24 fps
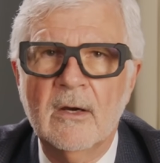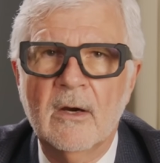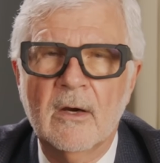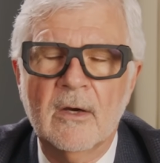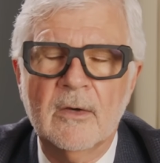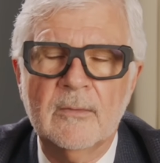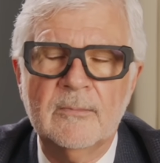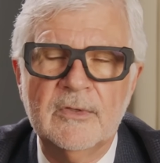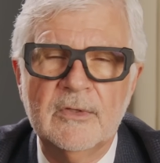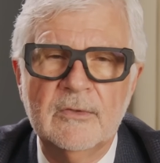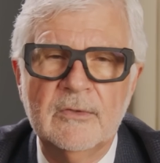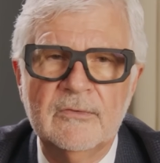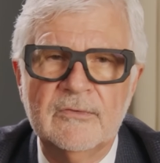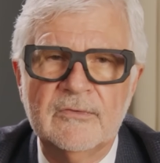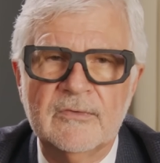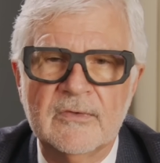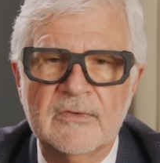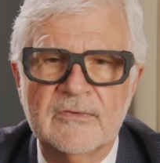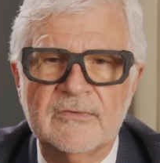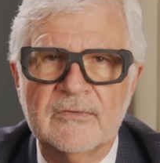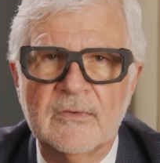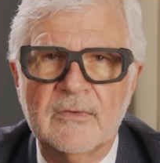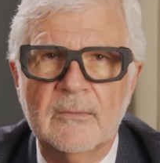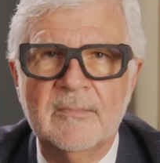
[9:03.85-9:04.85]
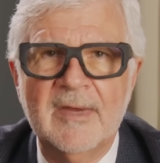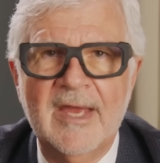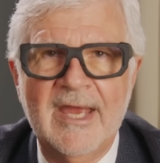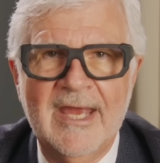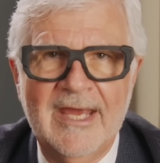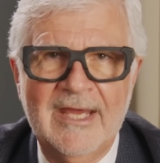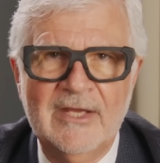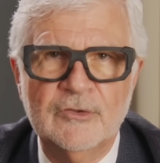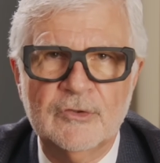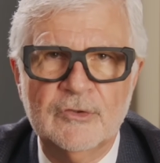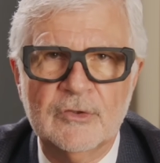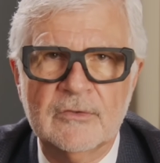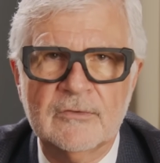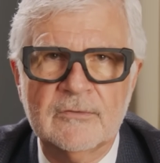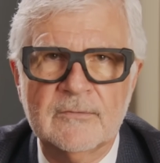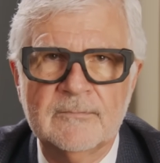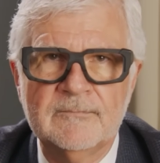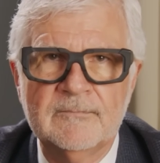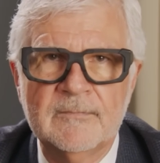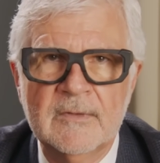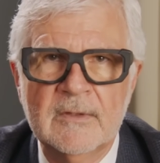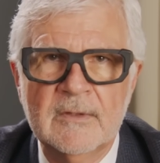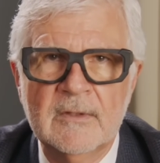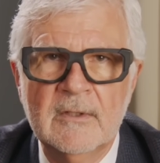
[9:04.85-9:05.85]
our immune system ages.
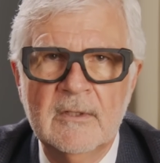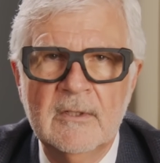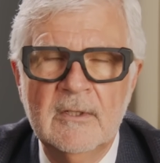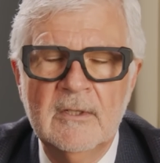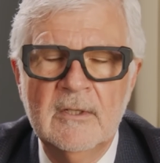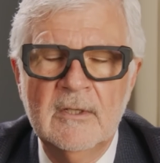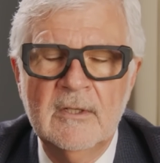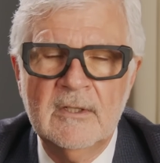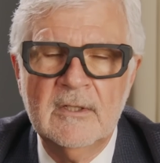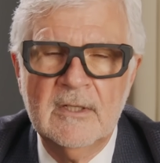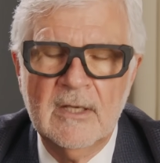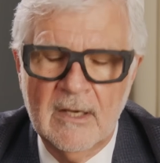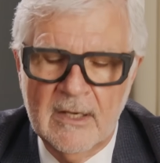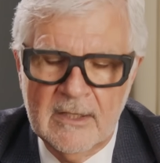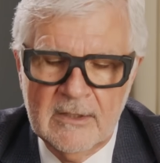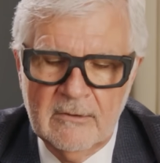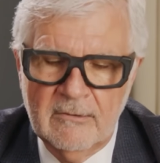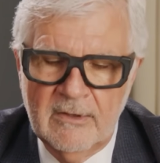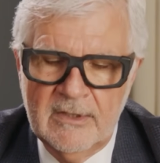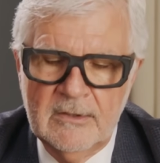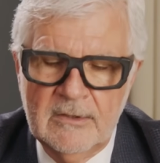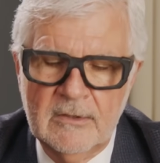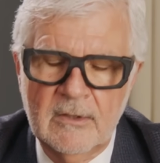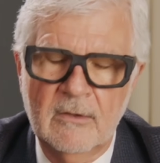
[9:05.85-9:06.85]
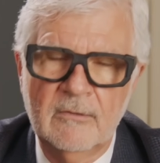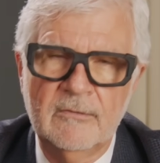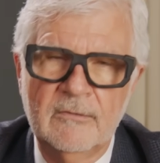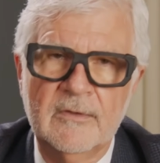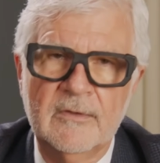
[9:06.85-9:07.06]
Now, how do I know